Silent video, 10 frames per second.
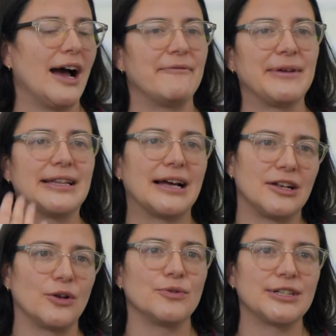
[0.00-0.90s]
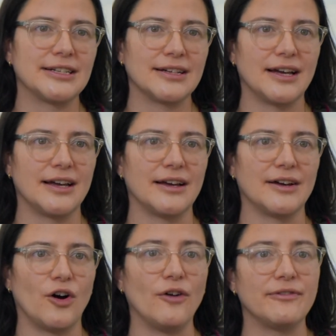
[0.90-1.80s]
have been downloading
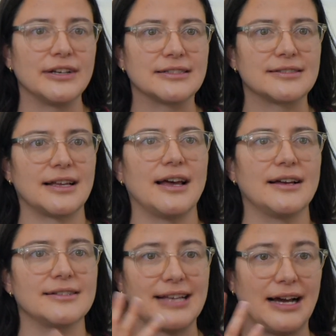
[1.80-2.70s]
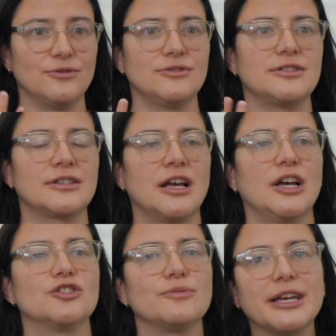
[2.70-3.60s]
office sounds
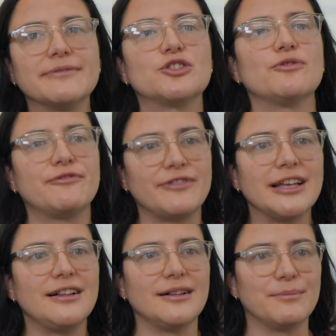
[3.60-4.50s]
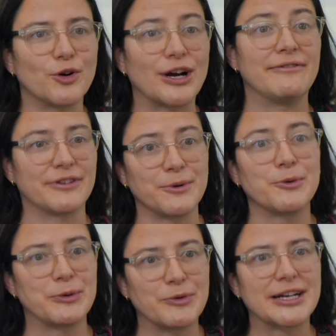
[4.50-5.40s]
to be able to feel more comfortable
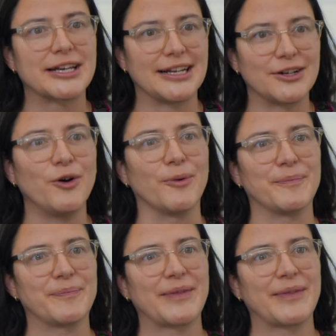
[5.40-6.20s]
when working at home.